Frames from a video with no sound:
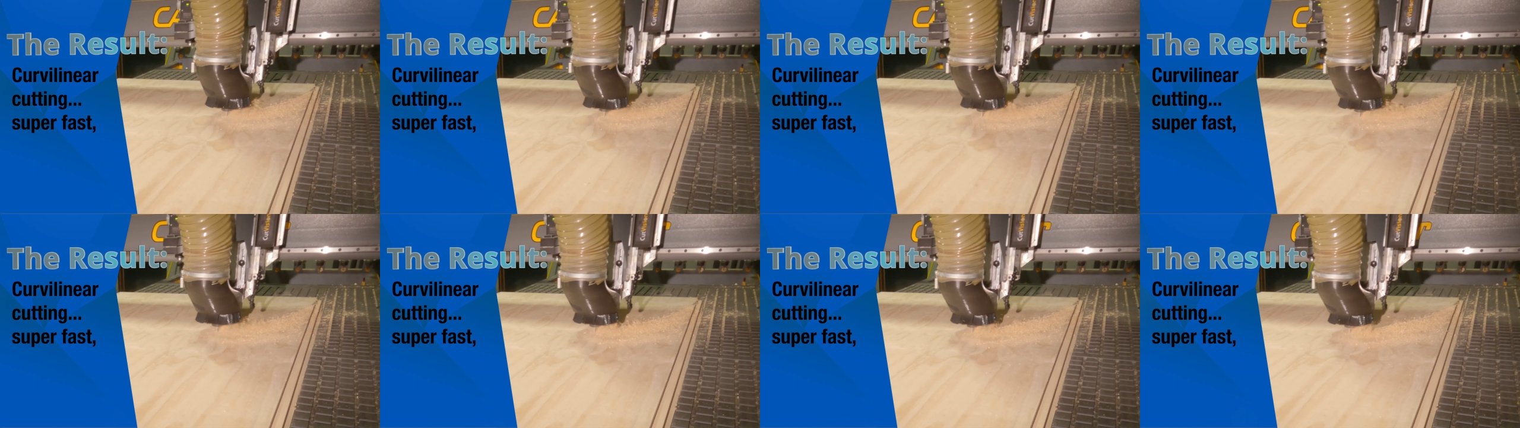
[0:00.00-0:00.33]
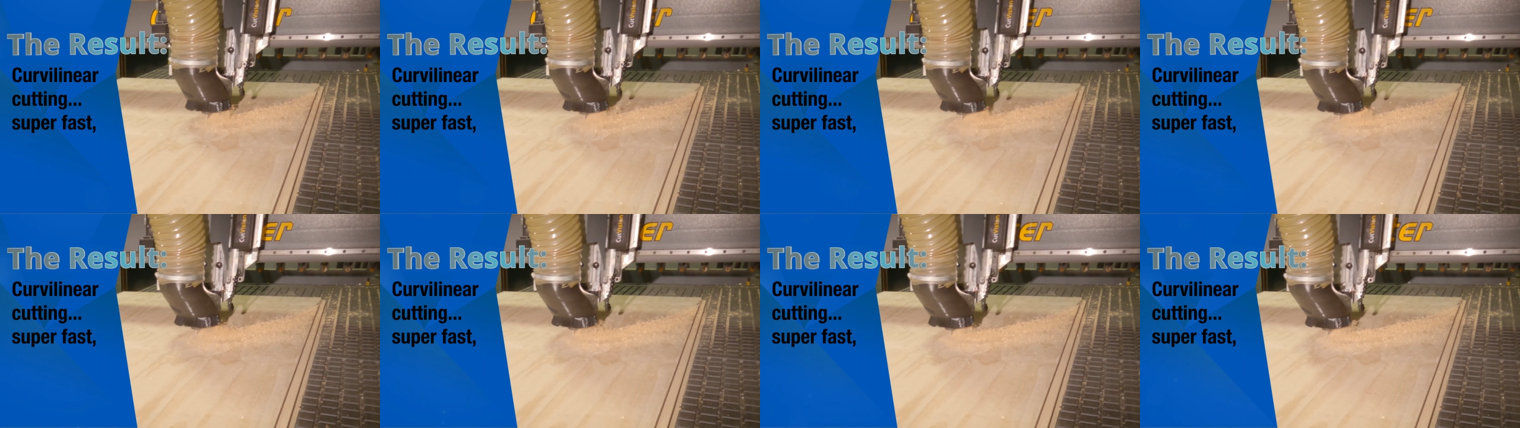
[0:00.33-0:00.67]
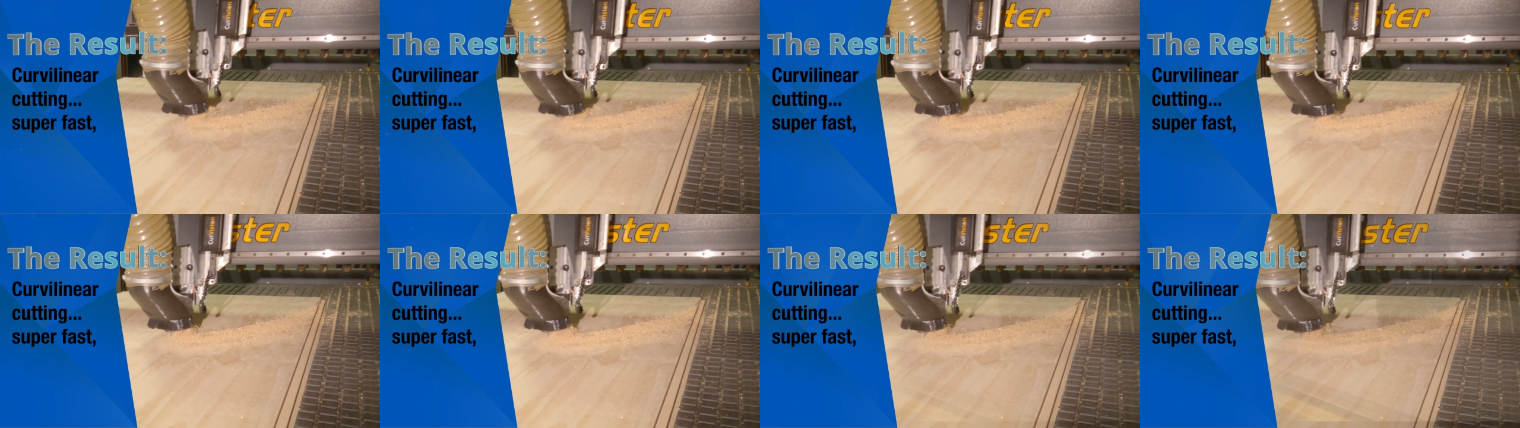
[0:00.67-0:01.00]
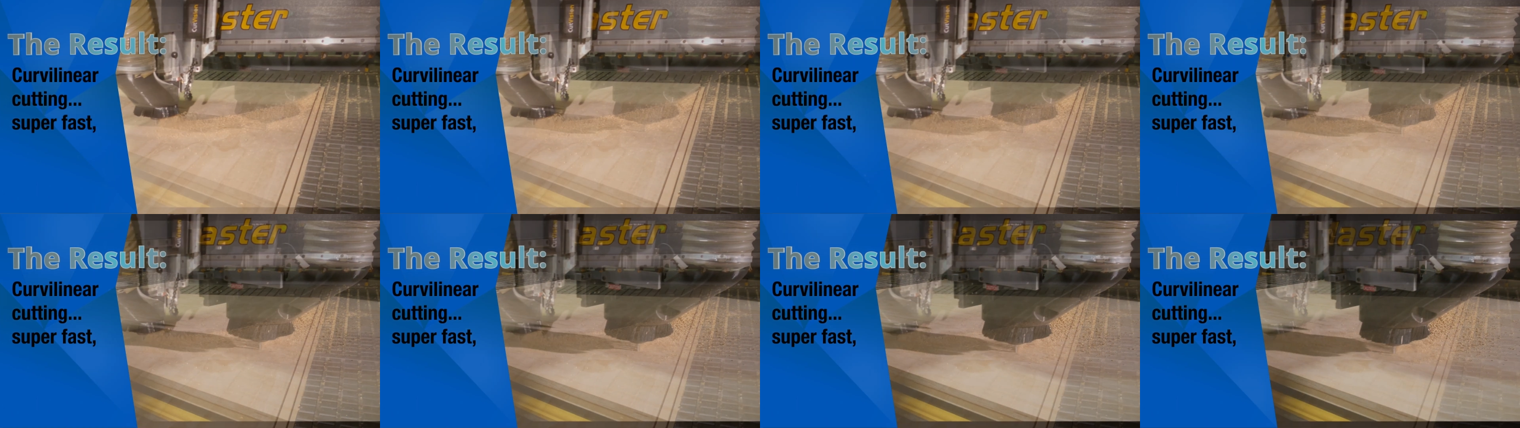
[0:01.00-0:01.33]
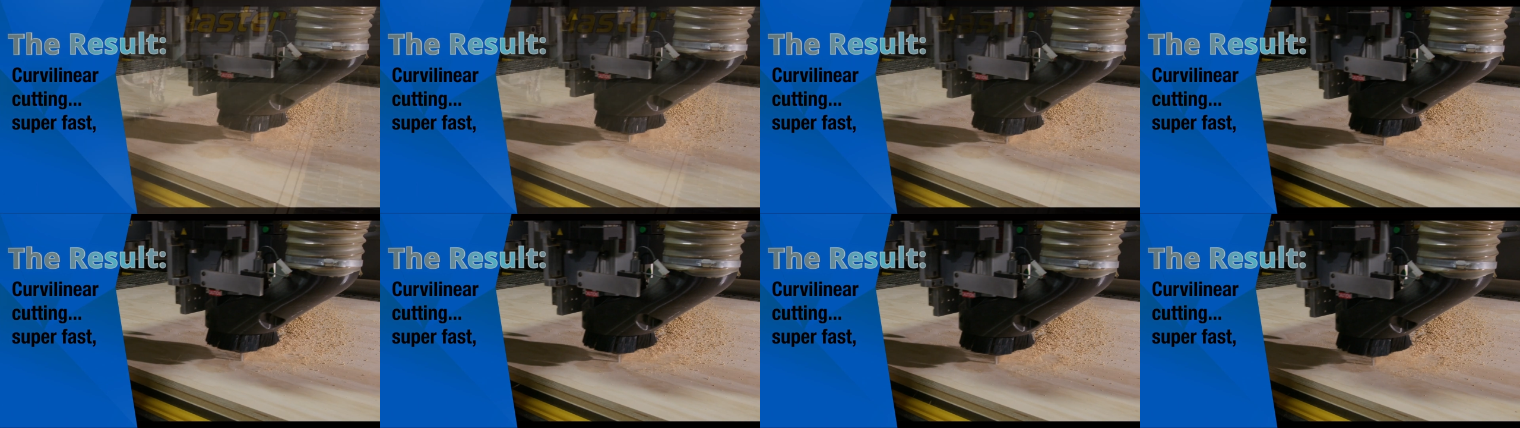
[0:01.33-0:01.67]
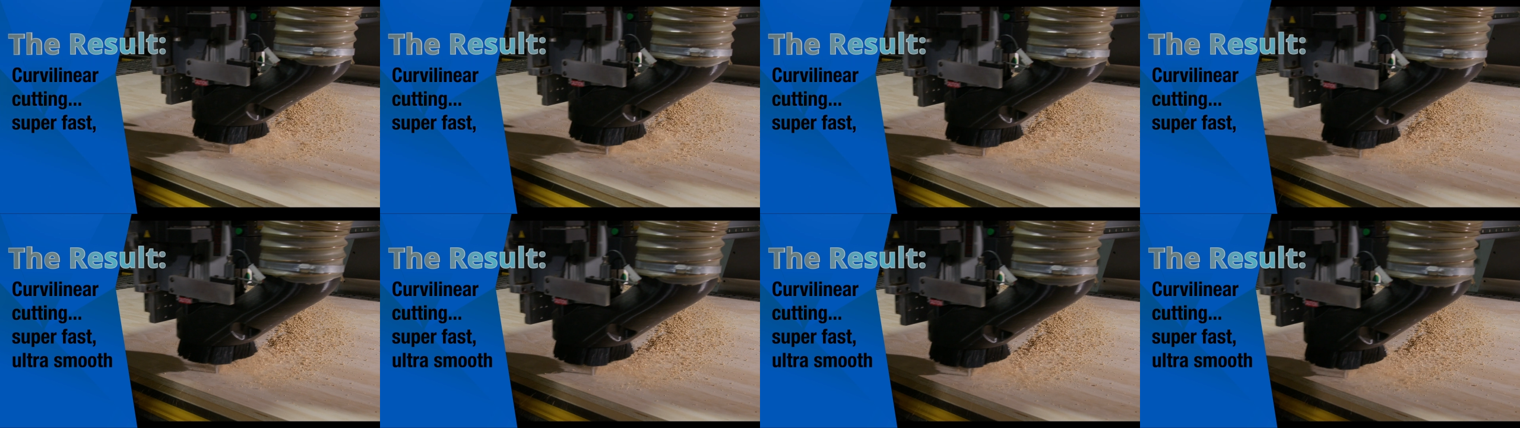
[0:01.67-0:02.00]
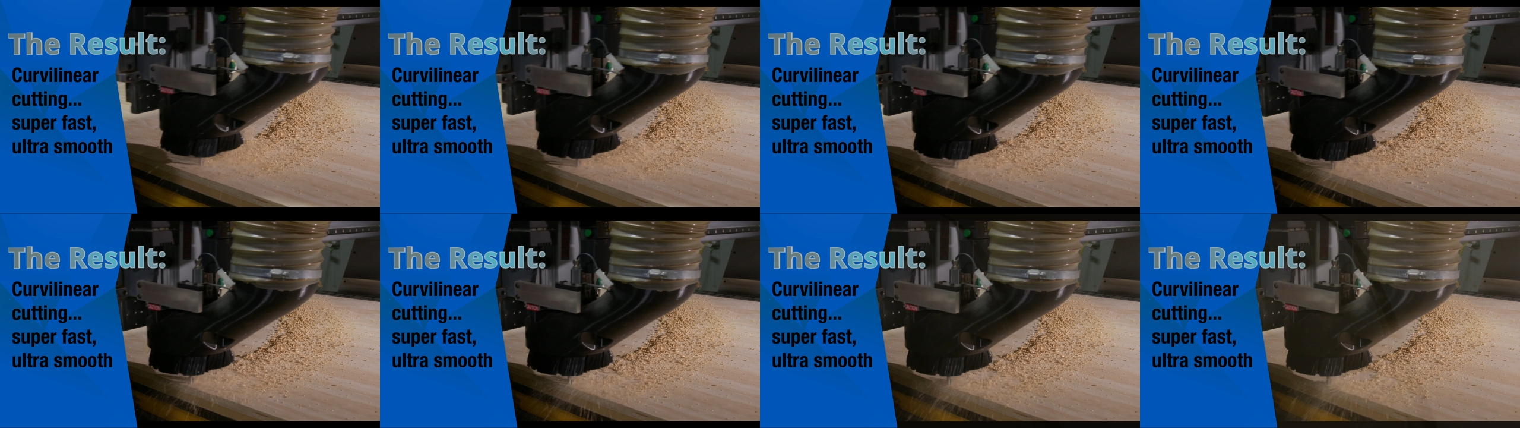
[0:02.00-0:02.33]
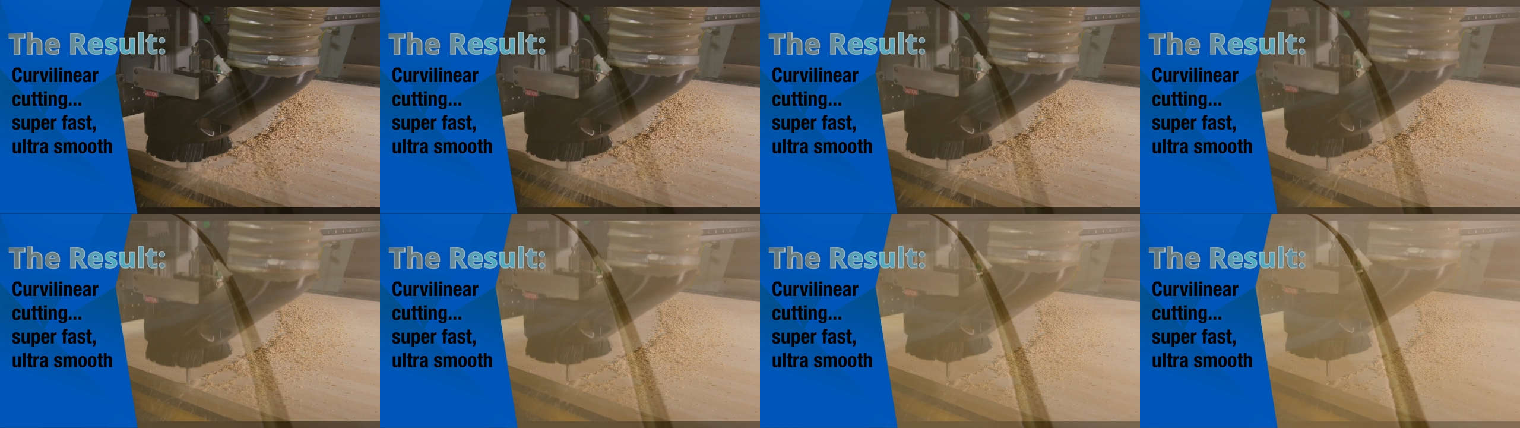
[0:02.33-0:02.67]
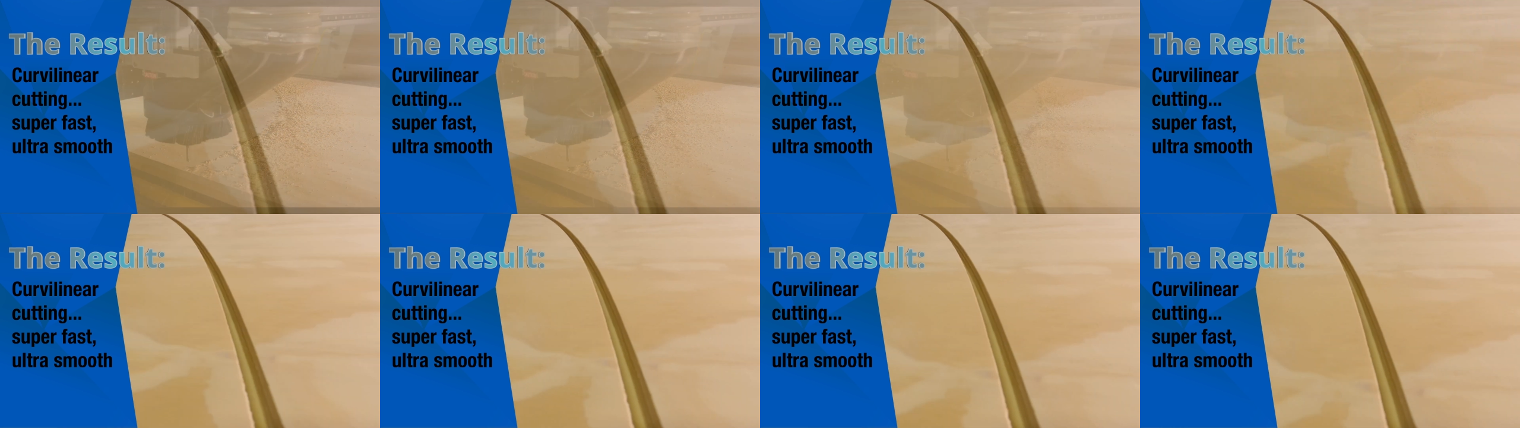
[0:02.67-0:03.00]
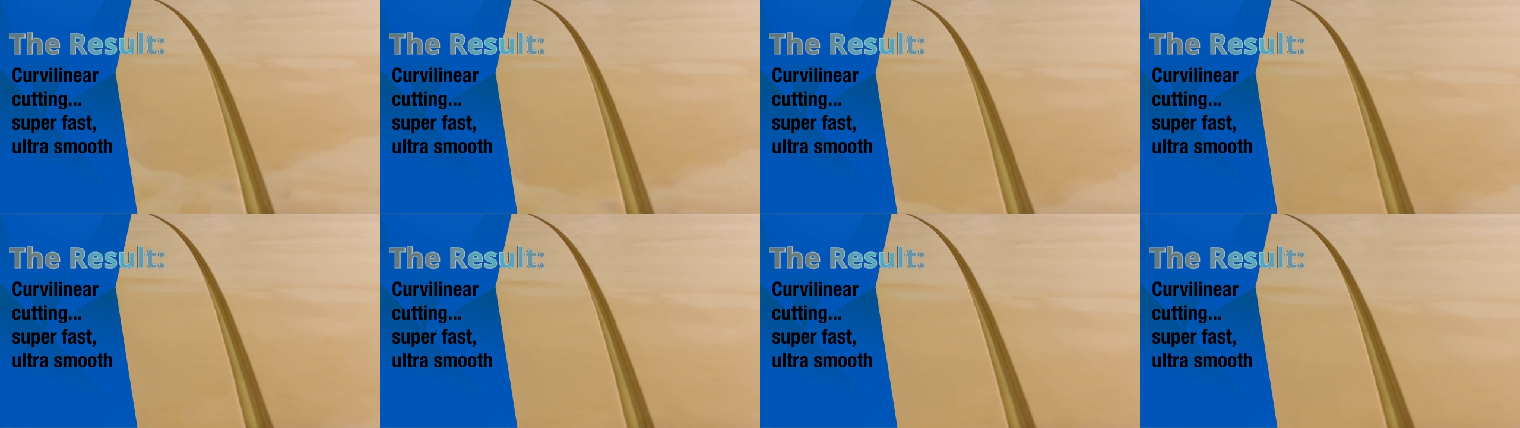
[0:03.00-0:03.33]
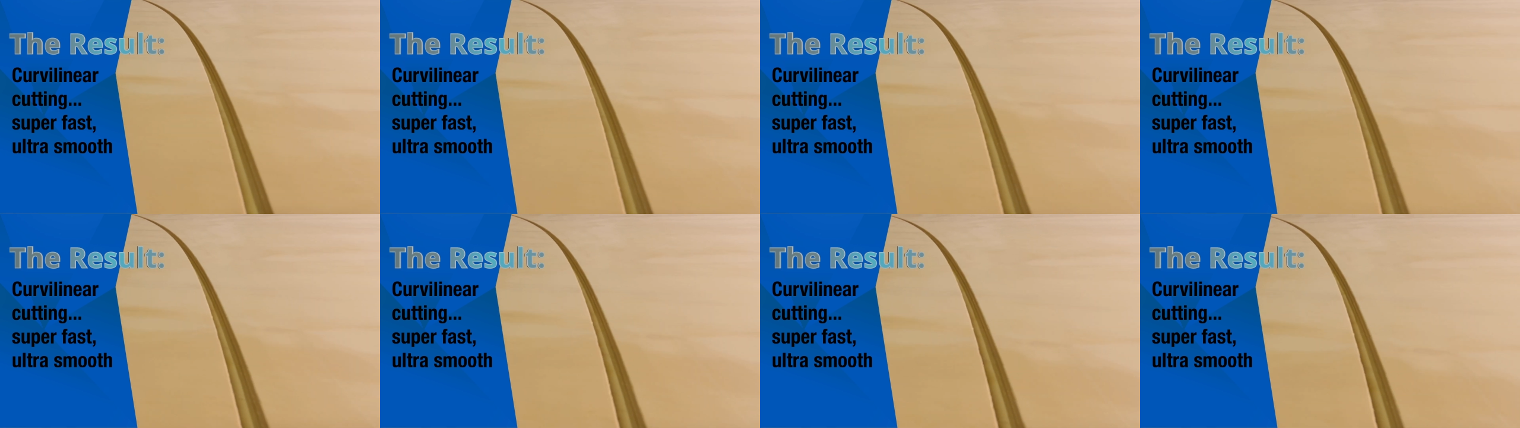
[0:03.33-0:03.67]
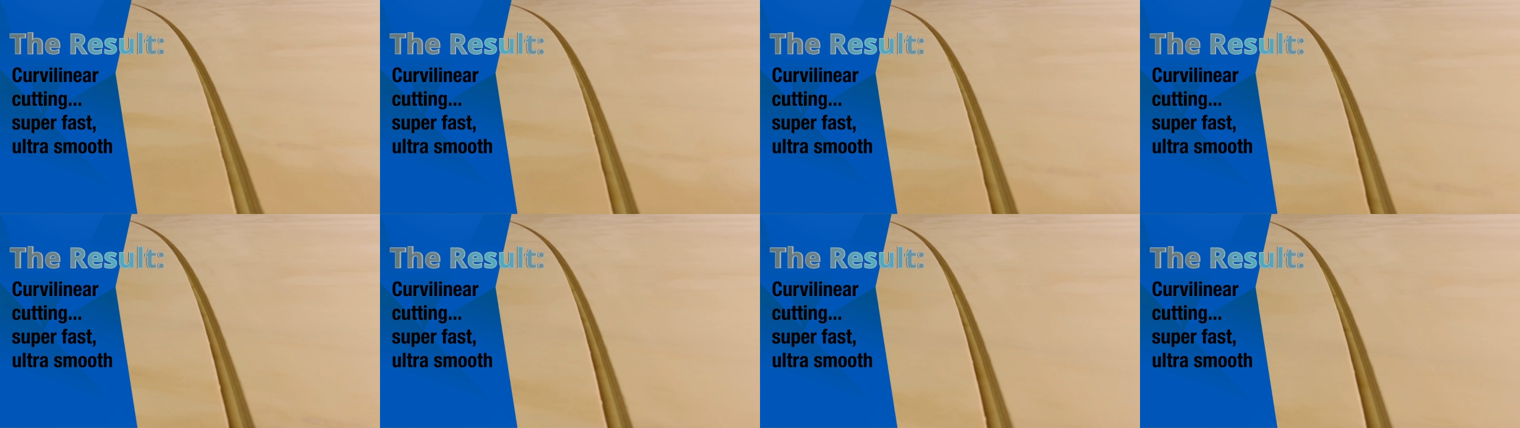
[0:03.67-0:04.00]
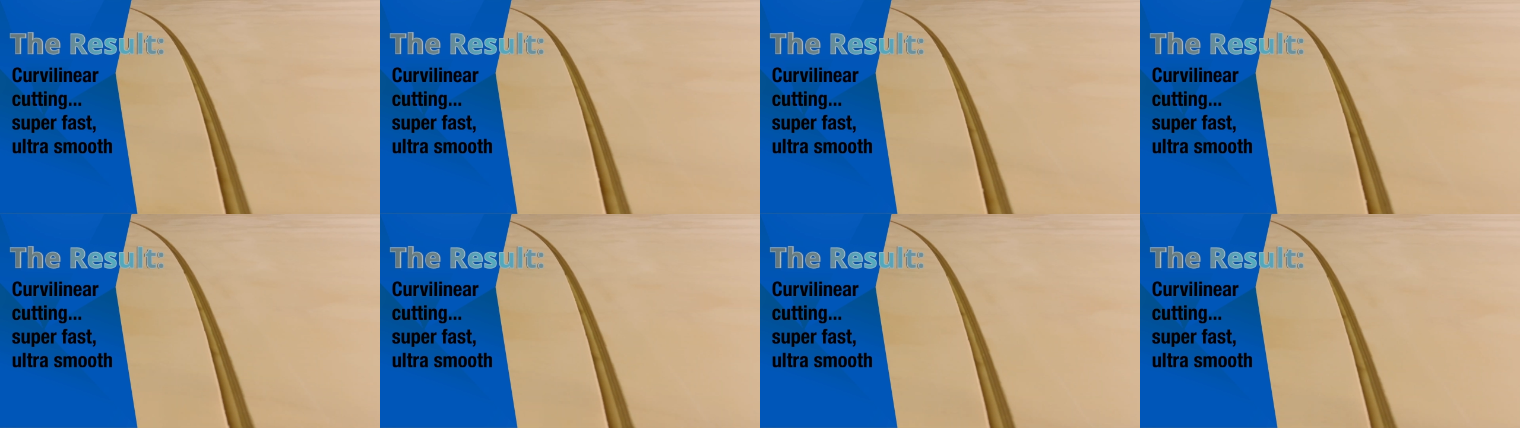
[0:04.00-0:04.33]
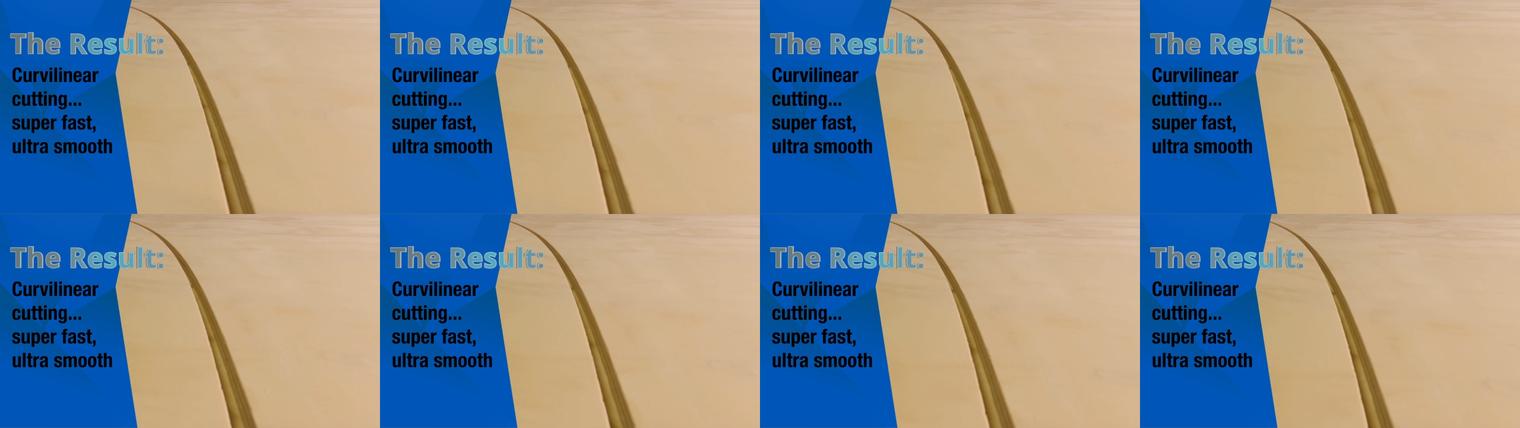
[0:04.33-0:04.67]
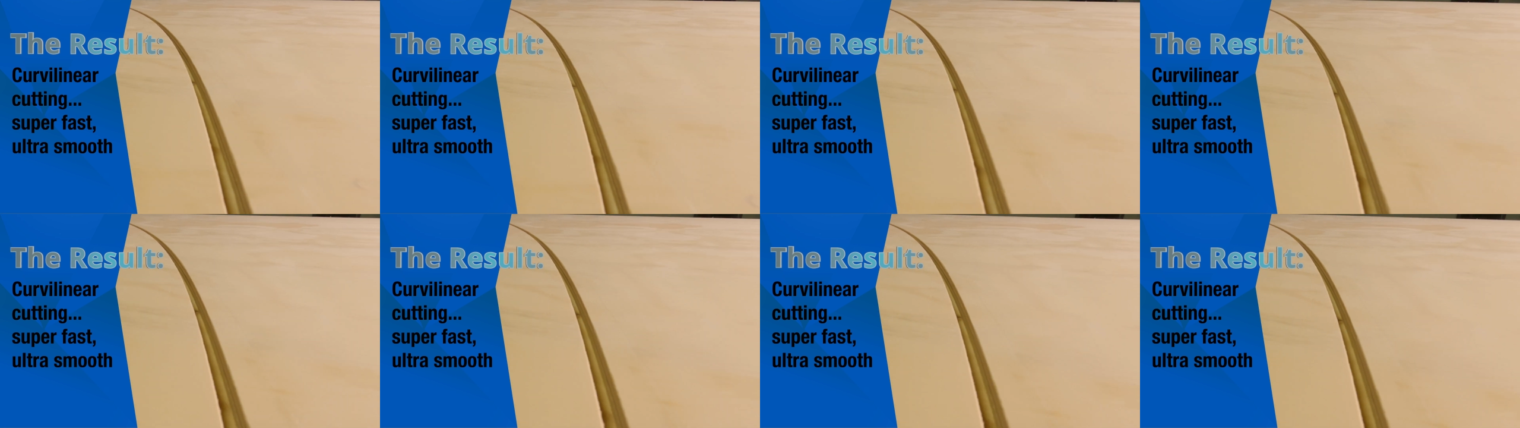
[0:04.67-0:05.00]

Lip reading: (no speaker visible)